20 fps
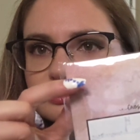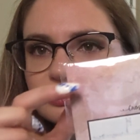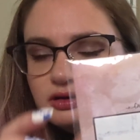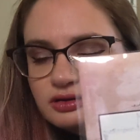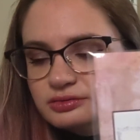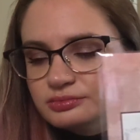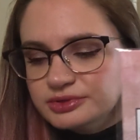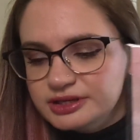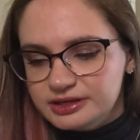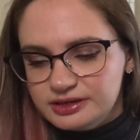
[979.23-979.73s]

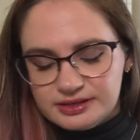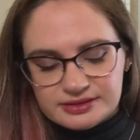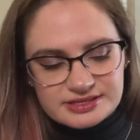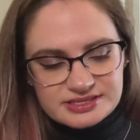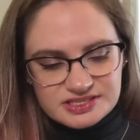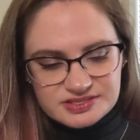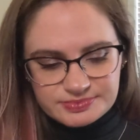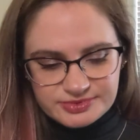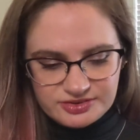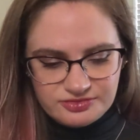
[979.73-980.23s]
Autumn Lane.
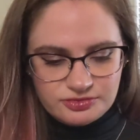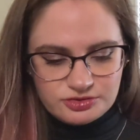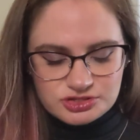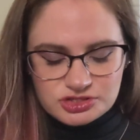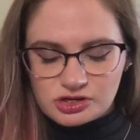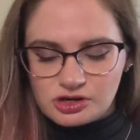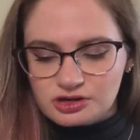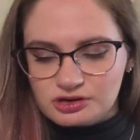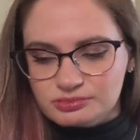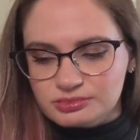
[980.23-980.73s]
This is my first
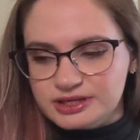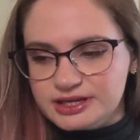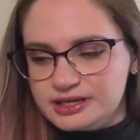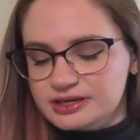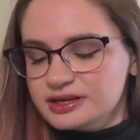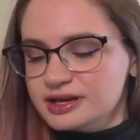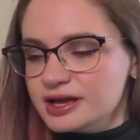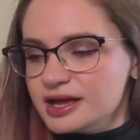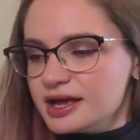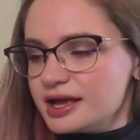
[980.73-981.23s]
Autumn
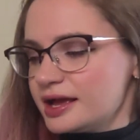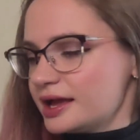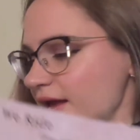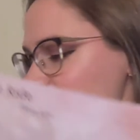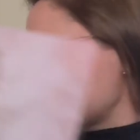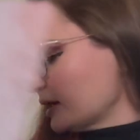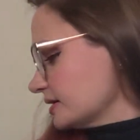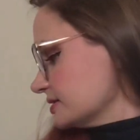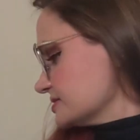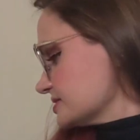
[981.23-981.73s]
Lane.
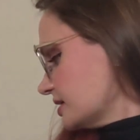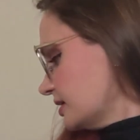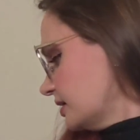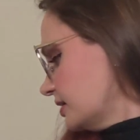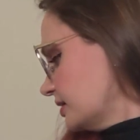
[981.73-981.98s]
And